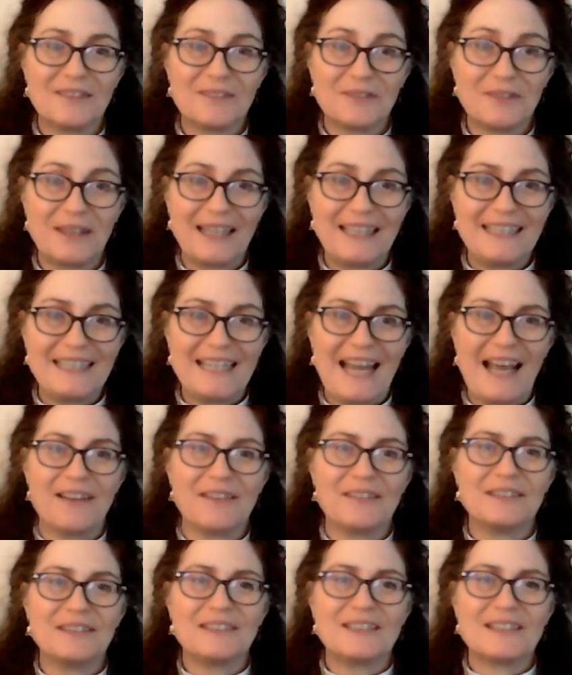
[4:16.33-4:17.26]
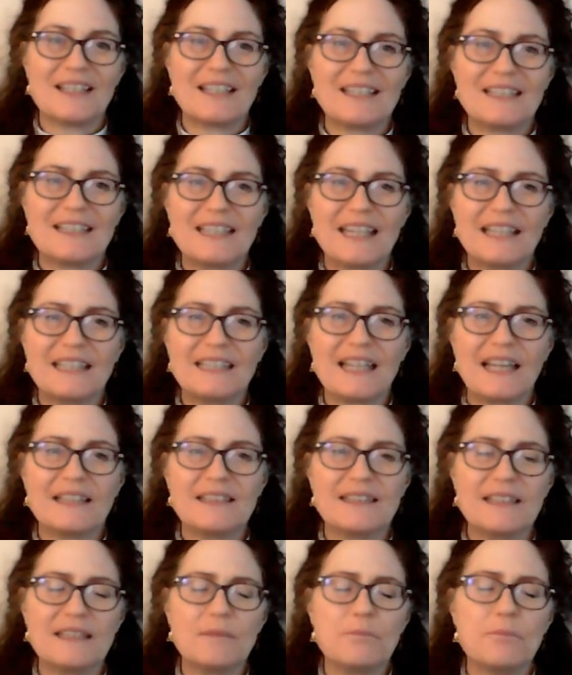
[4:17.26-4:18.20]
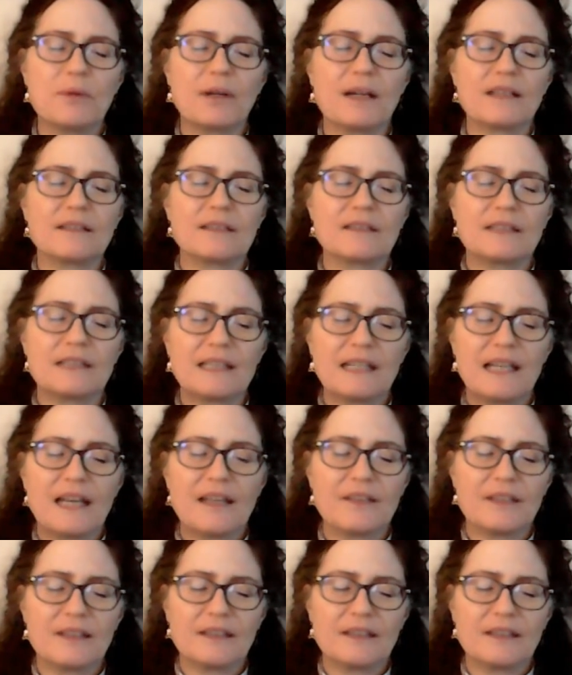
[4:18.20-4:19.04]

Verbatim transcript: right now. Let's take that deep breath together.